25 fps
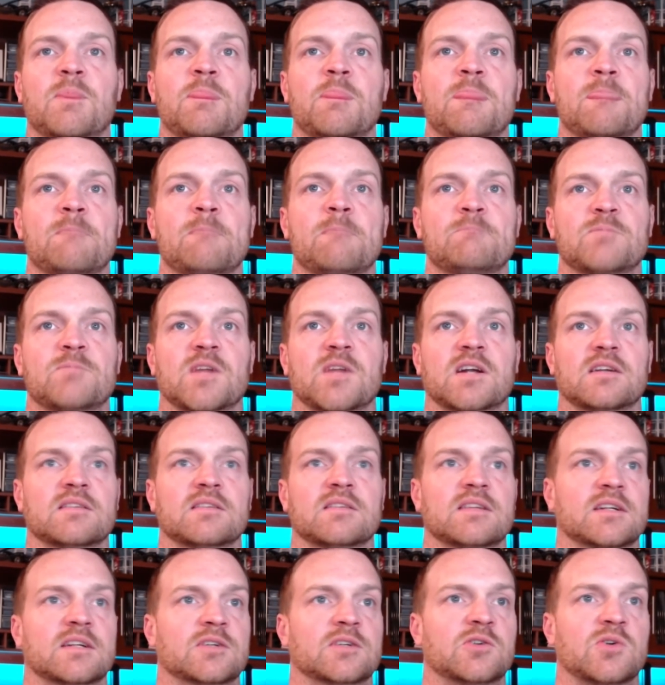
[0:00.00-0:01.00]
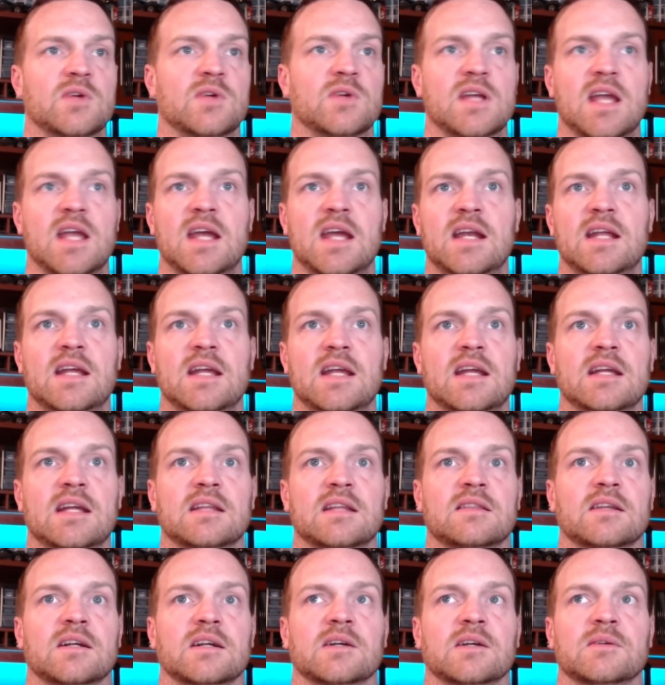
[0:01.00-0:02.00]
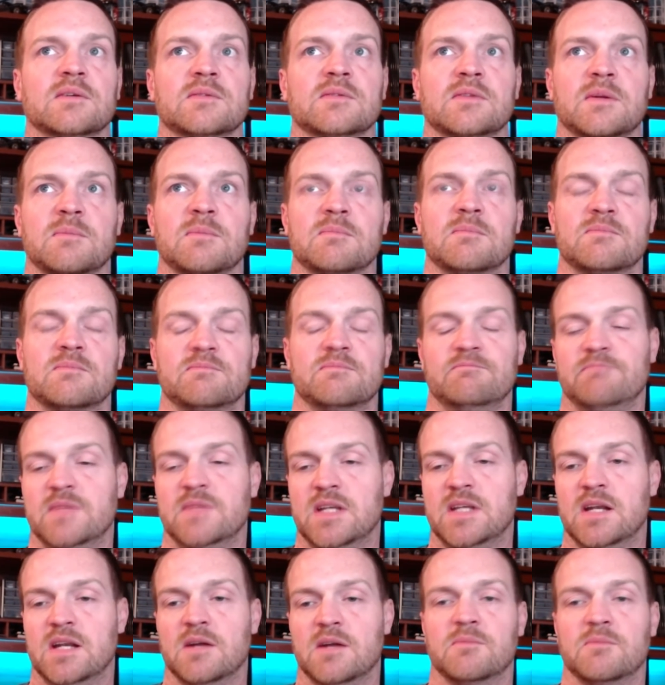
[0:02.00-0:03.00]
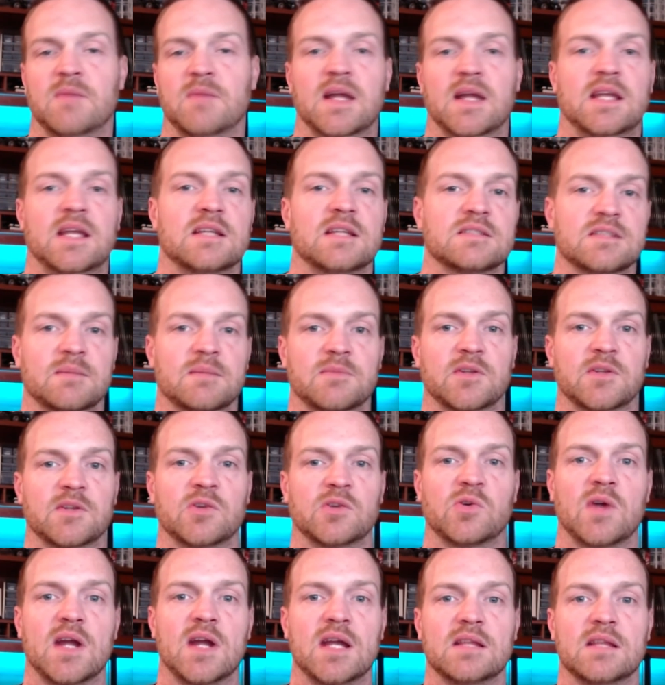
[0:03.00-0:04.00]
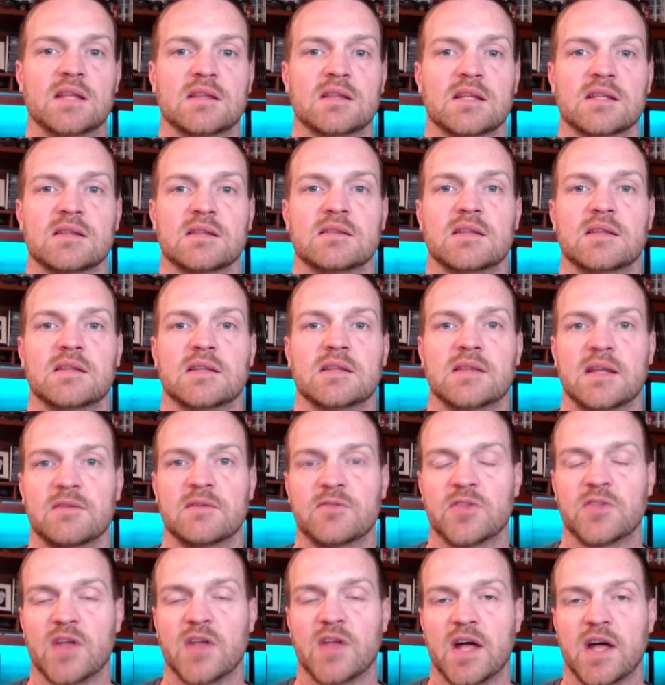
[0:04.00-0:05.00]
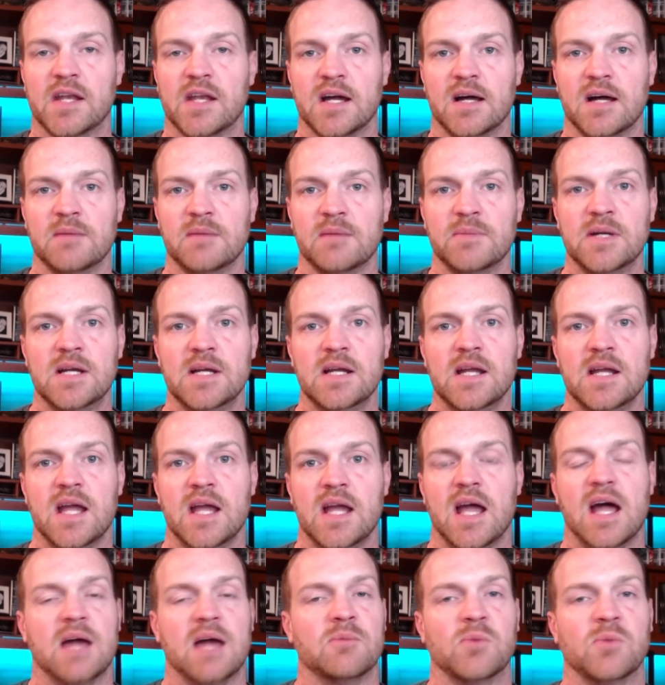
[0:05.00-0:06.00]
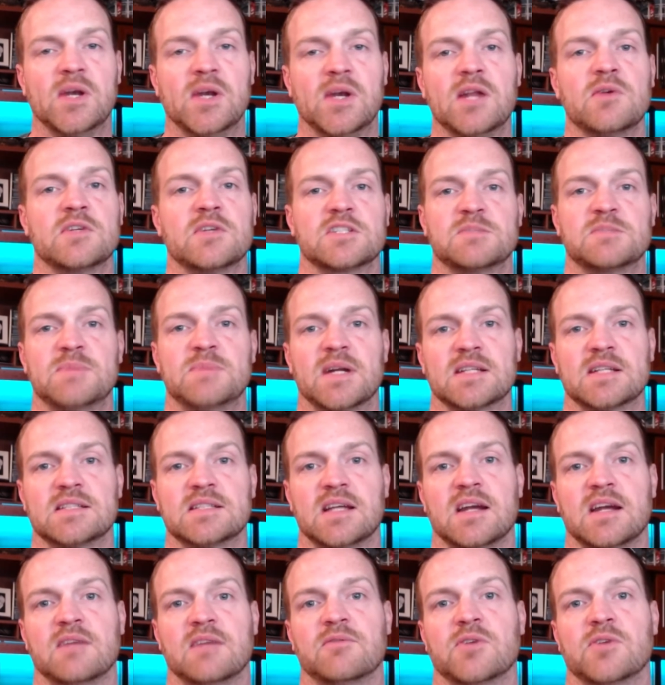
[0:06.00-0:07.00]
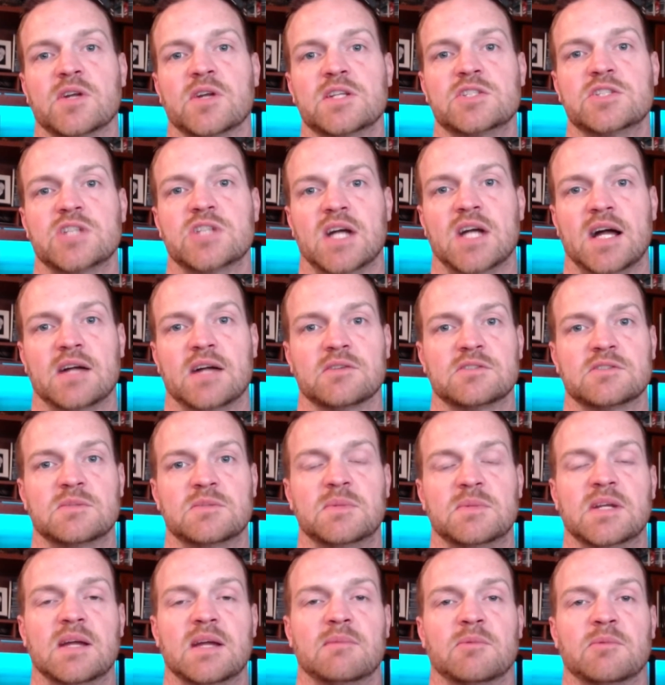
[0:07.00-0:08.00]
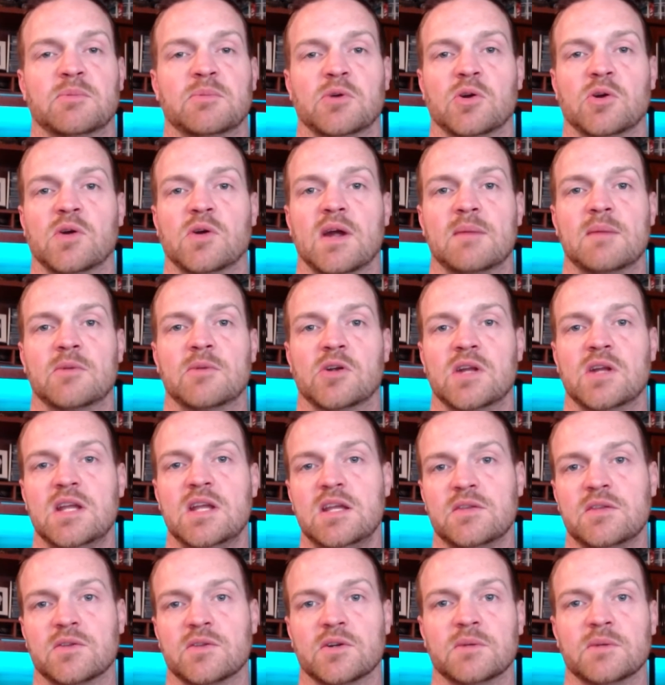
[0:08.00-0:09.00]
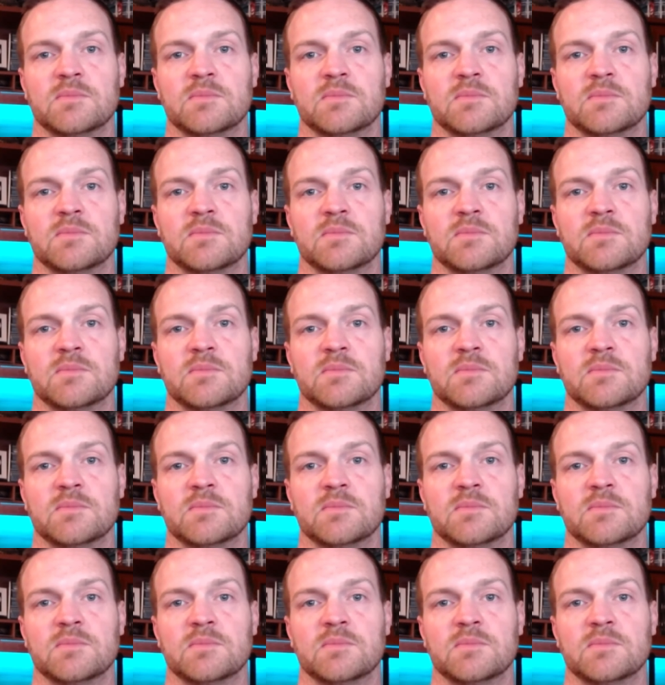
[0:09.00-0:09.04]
they're creating, they're making something great that they've thought up. And we don't expect every child to become a programmer either.